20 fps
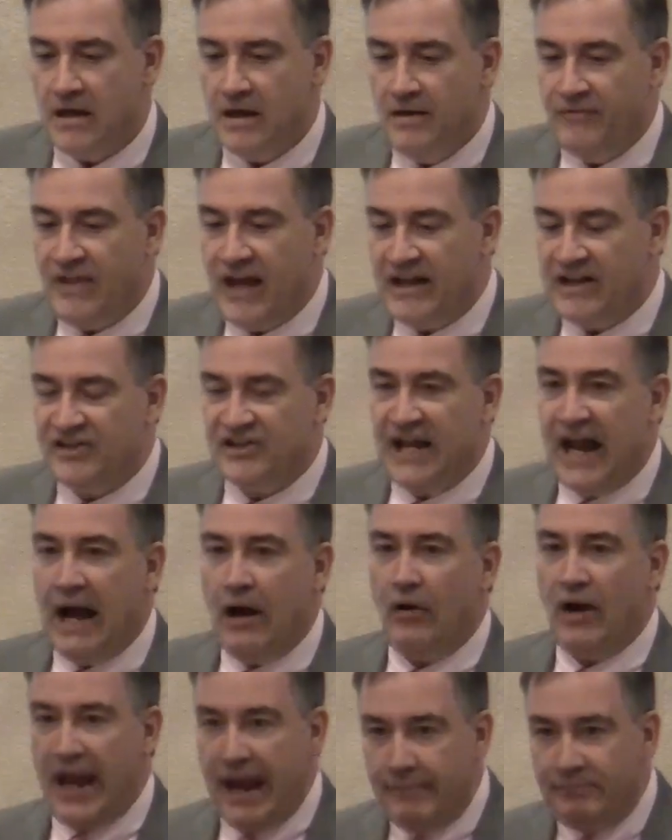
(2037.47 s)
that is
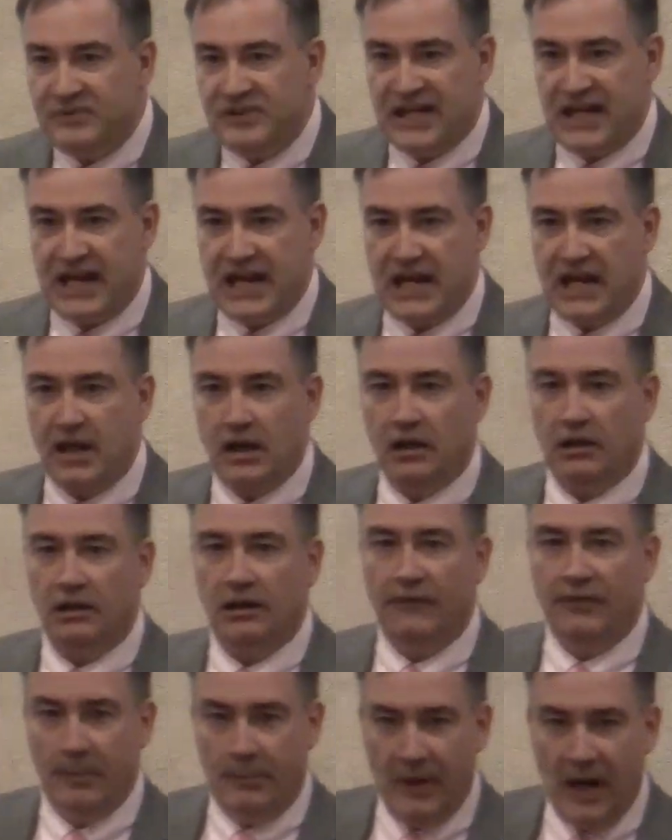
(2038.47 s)
now empty
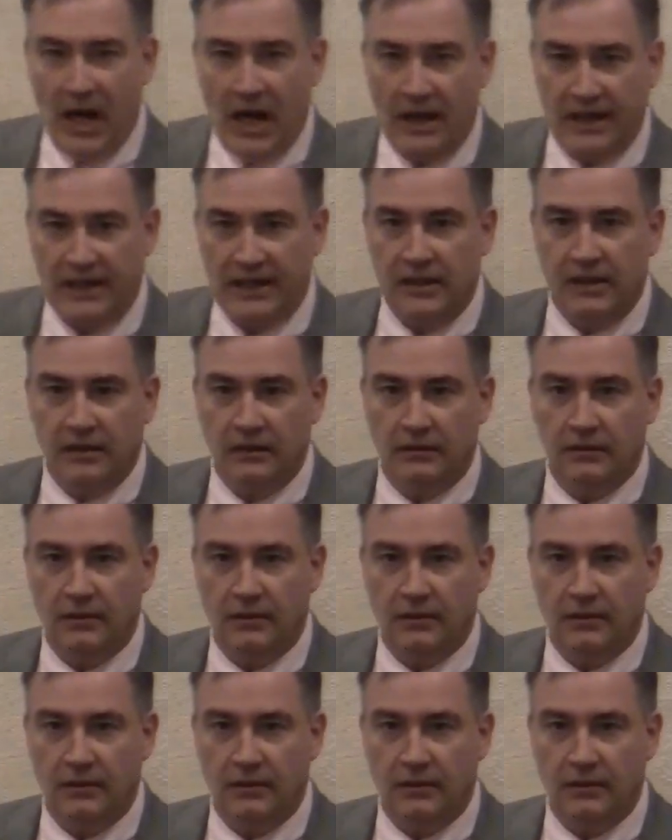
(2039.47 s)
of the body,